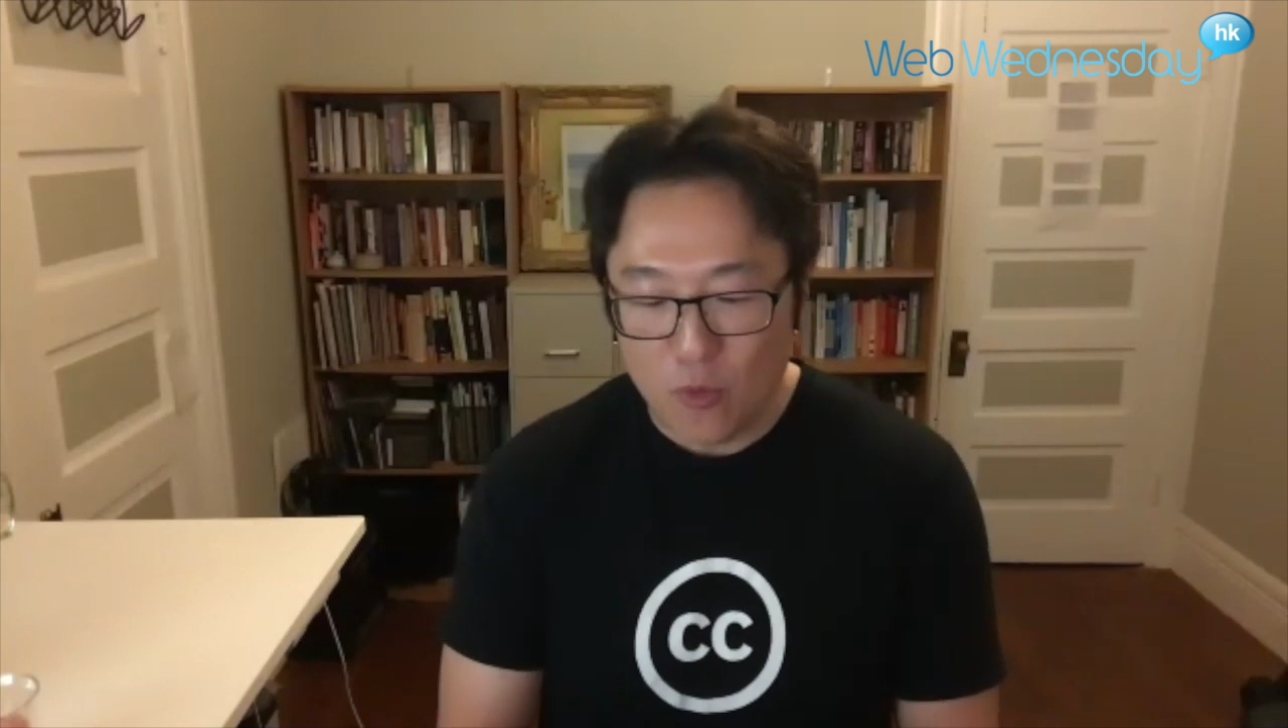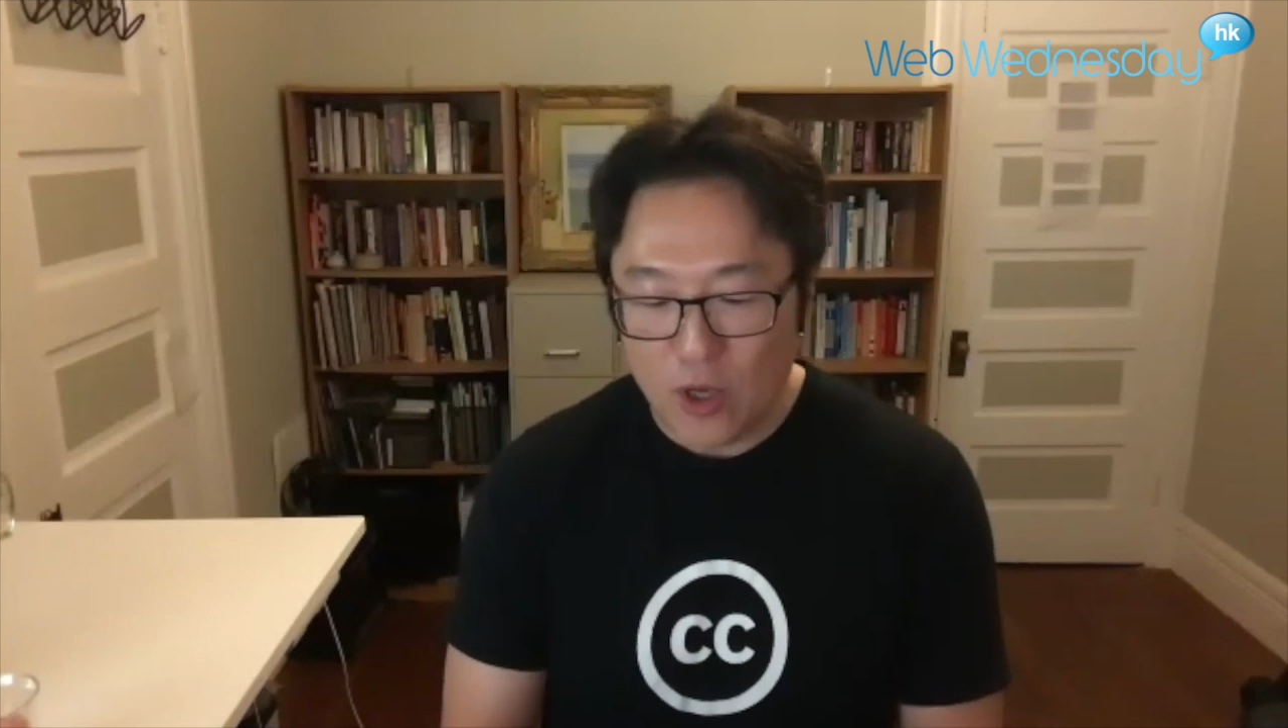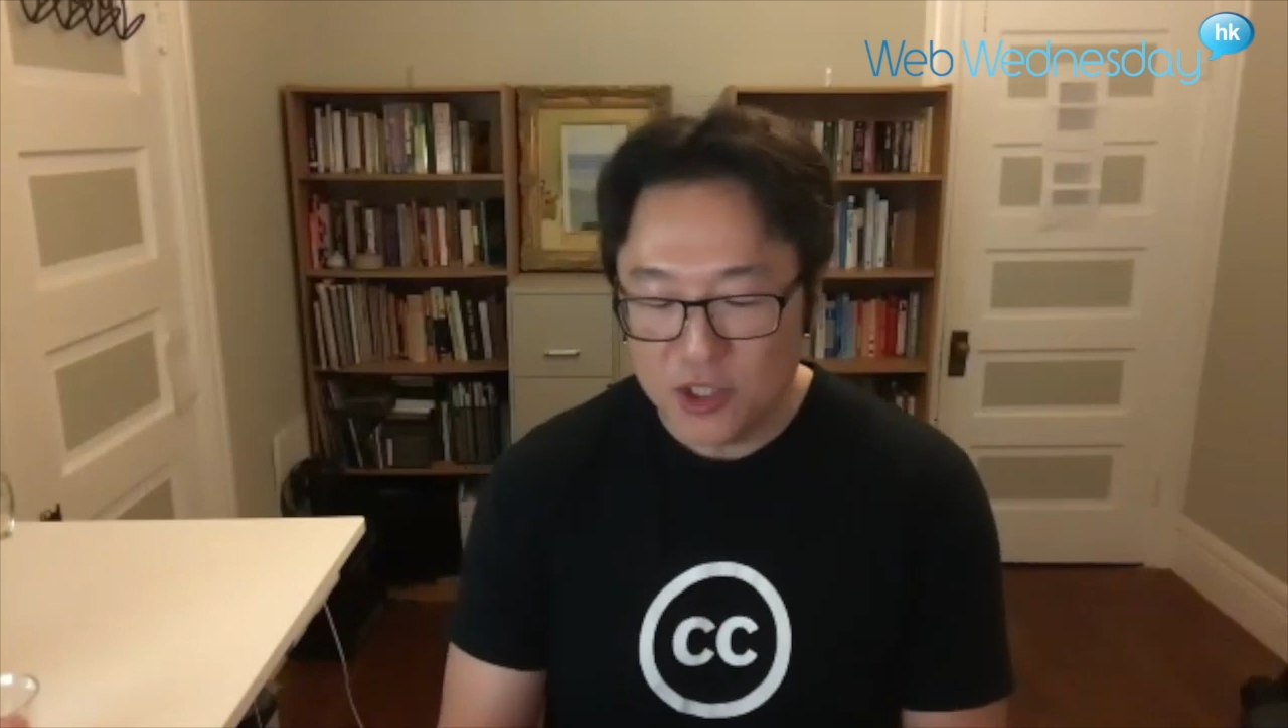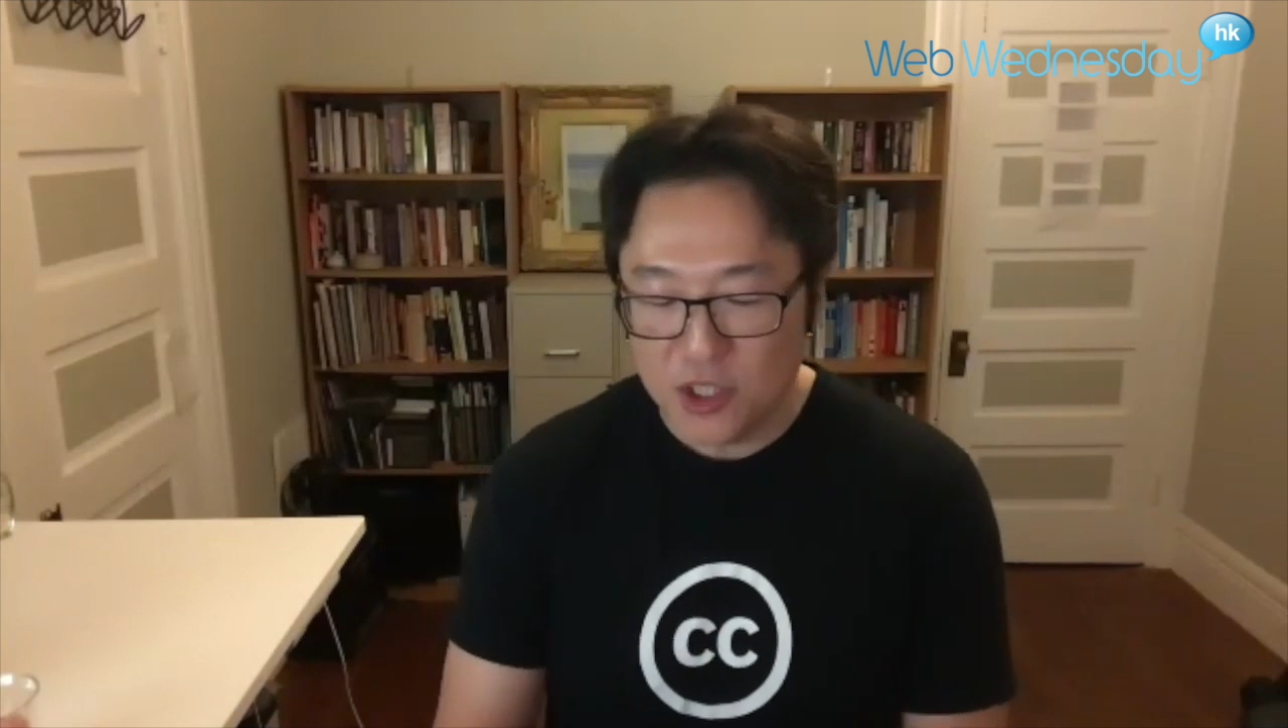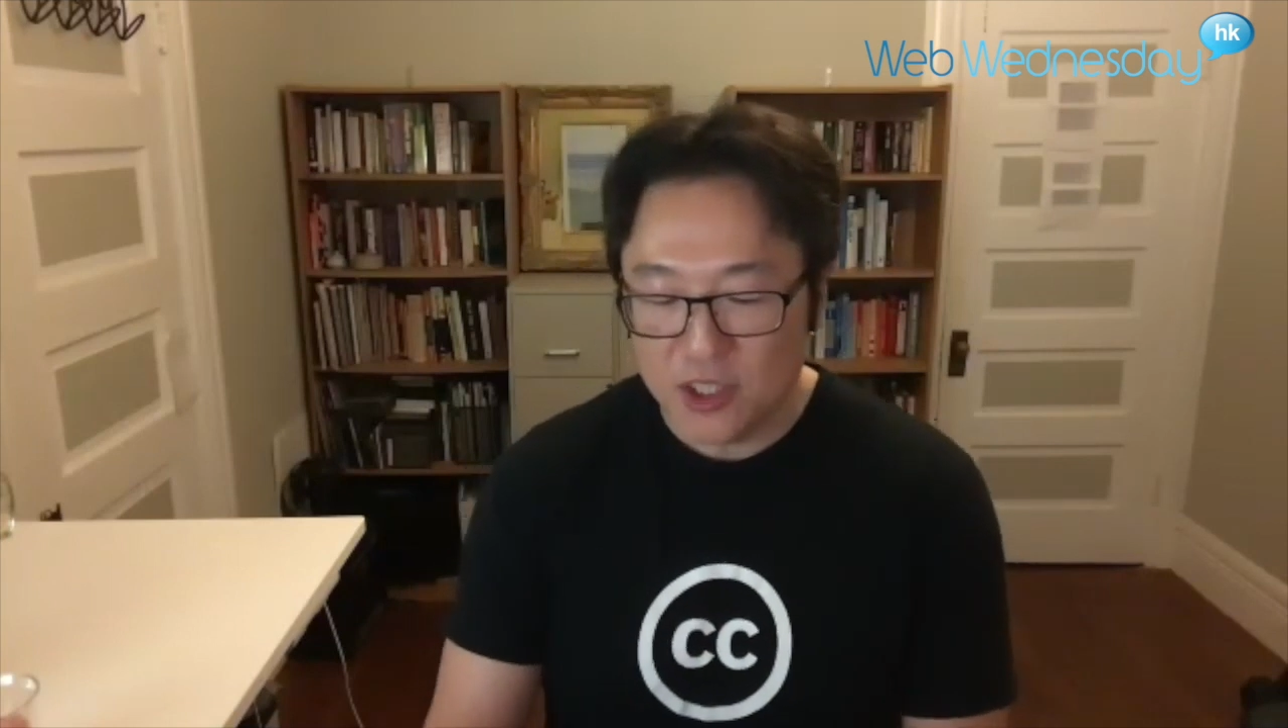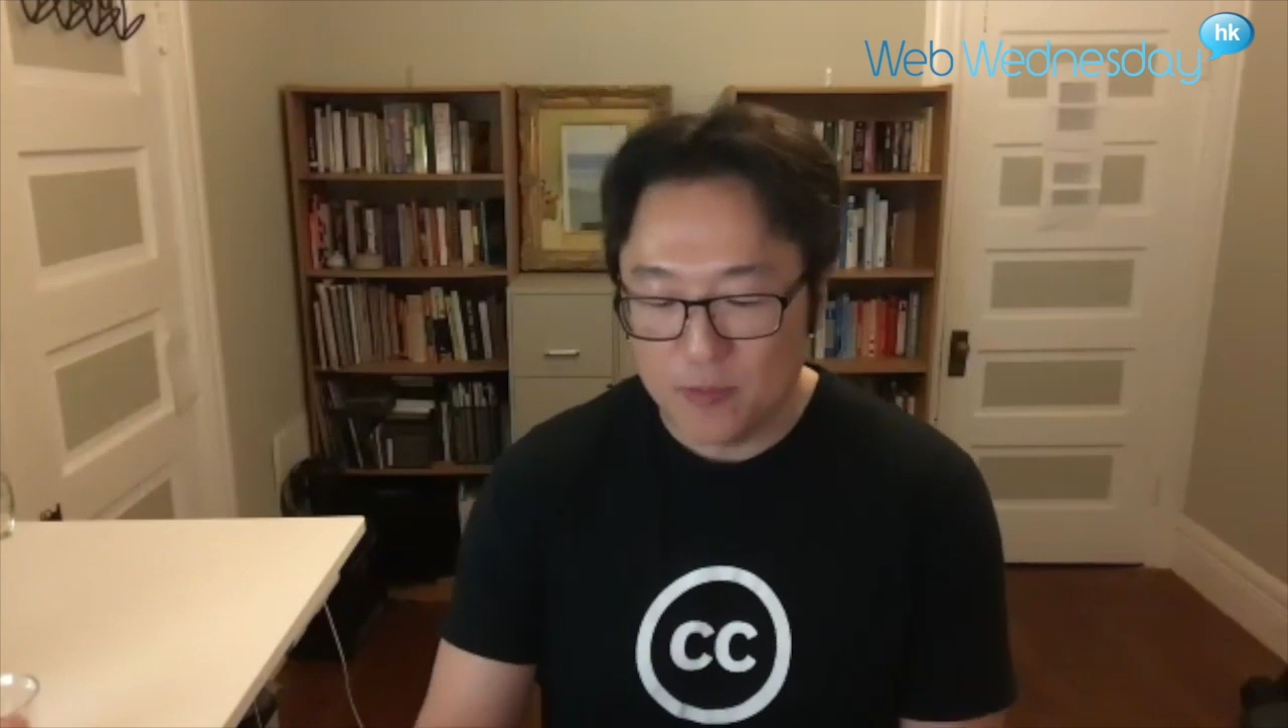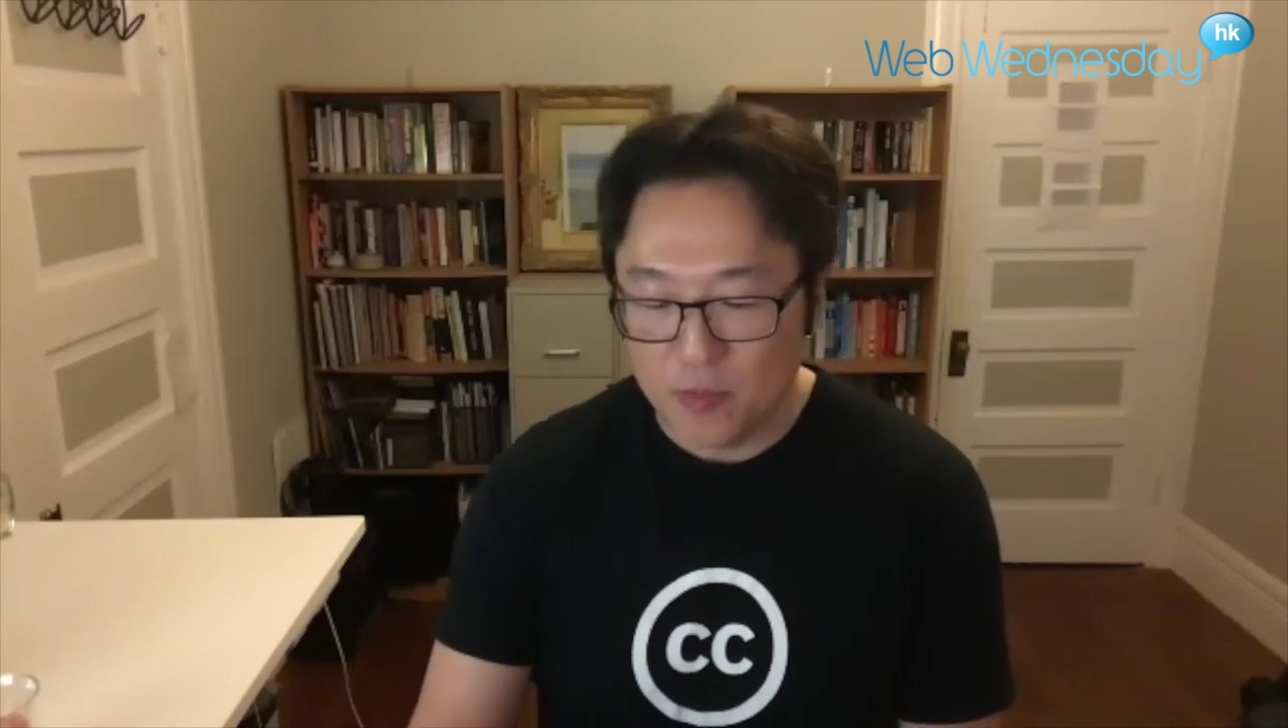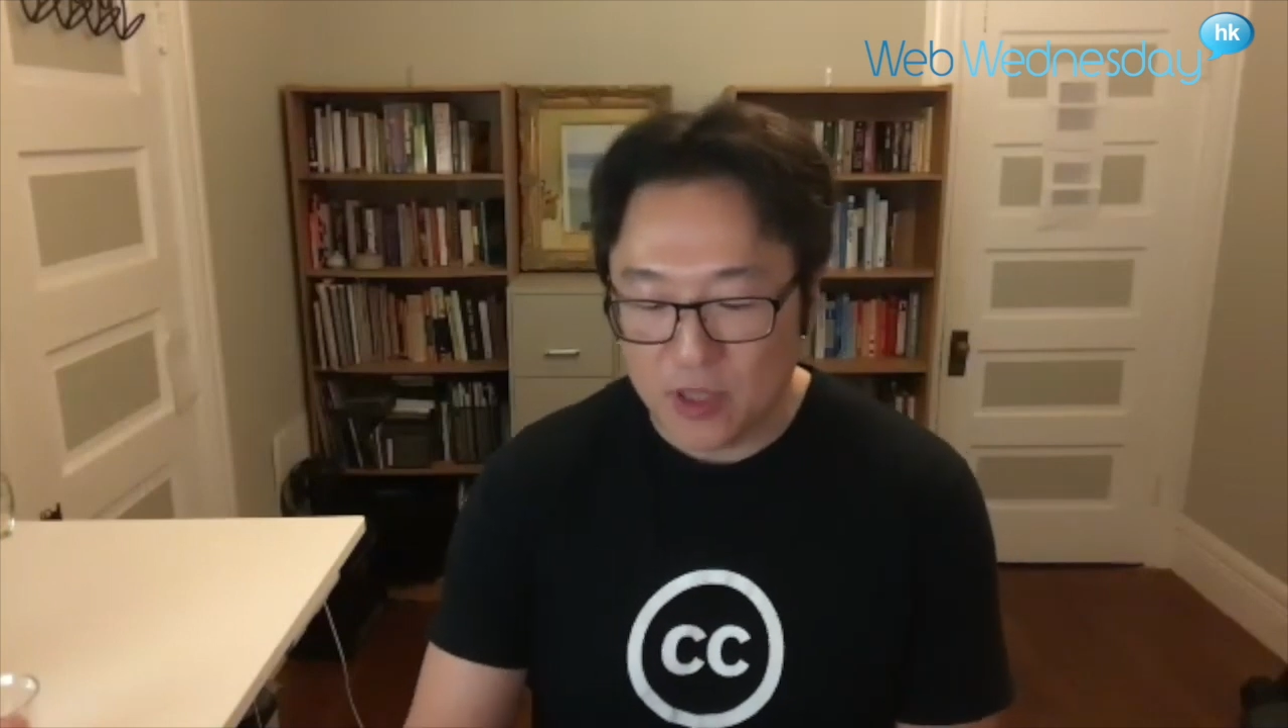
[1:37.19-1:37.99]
was just